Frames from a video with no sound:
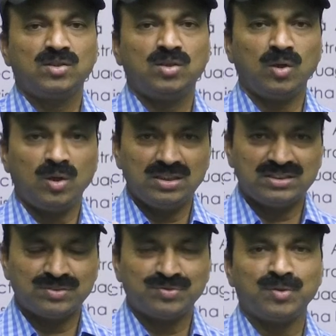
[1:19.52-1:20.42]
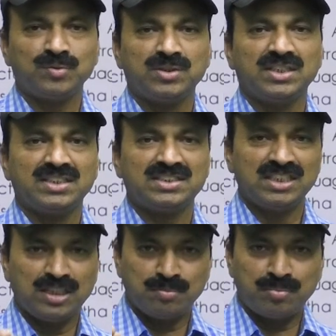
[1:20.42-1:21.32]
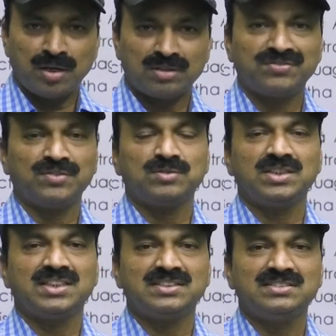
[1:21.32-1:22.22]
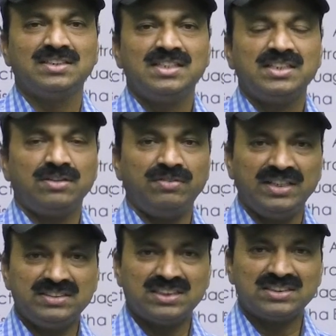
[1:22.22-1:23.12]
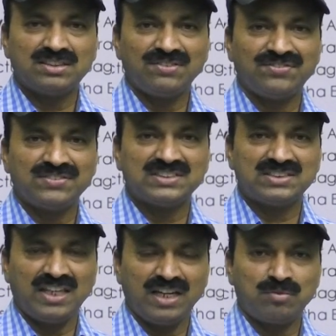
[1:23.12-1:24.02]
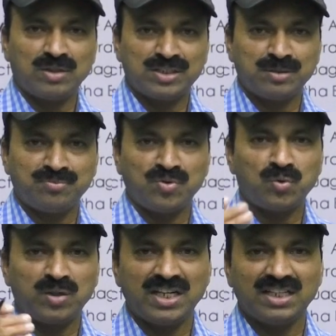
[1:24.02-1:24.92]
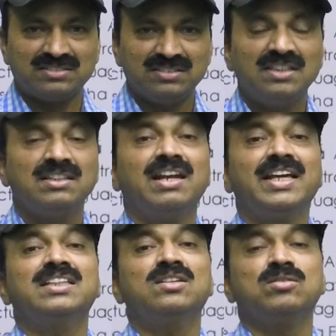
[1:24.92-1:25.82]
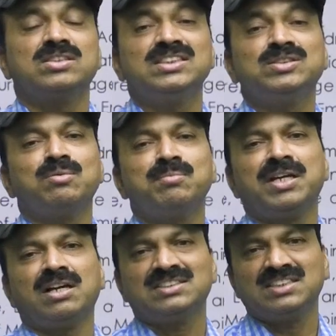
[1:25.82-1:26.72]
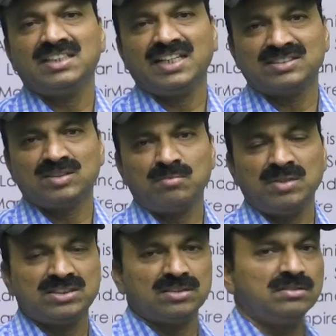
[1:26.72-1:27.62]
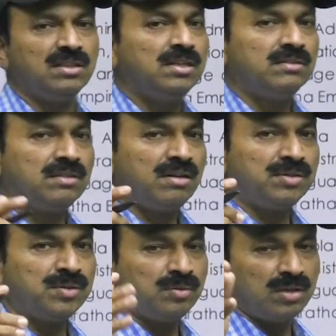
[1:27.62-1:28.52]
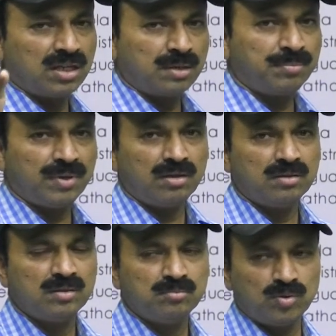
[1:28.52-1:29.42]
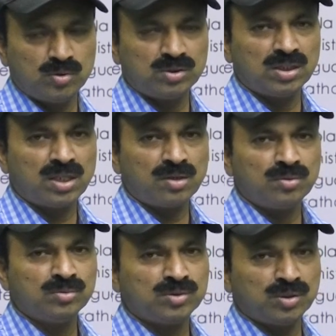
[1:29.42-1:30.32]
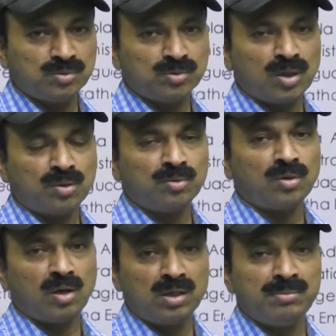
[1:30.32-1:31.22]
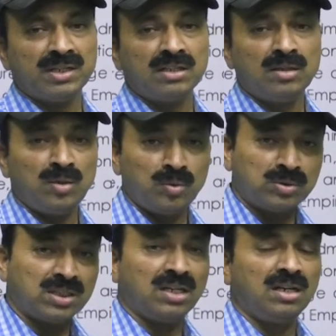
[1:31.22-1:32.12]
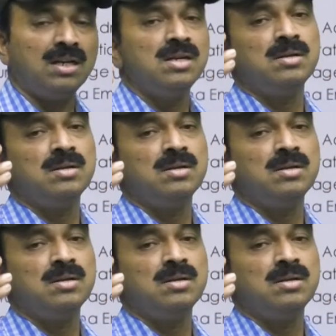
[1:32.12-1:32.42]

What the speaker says: Dolls found at. Ink pot found at. Evidences of snake worship found at. Like that questions will be asked in the examination. You have to know Harappa, Mohenjo-daro, Chennu-daro, Kalibangan, Lothal,